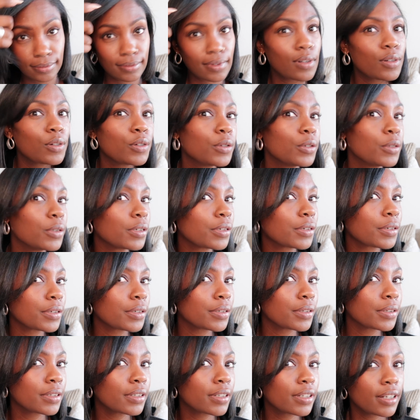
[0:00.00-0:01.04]
Oh,
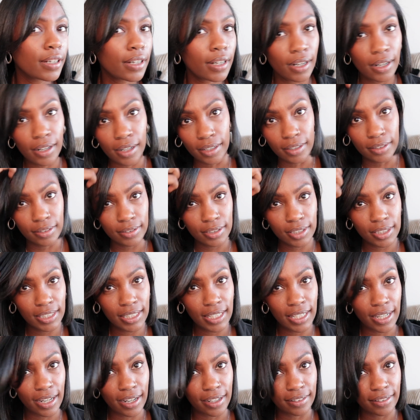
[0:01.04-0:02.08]
girl, she
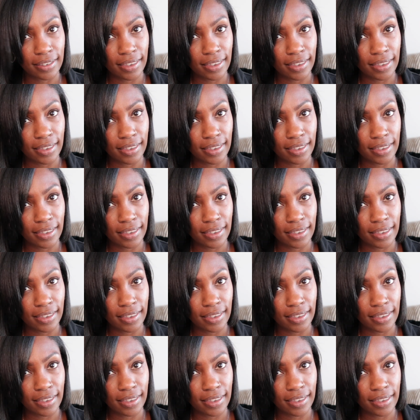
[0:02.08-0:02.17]
did her